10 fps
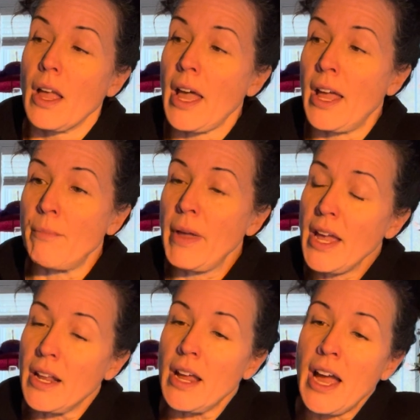And
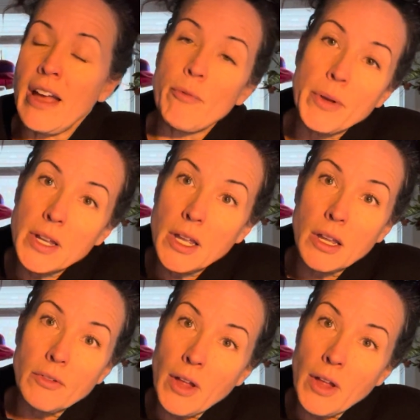man, I have been hit.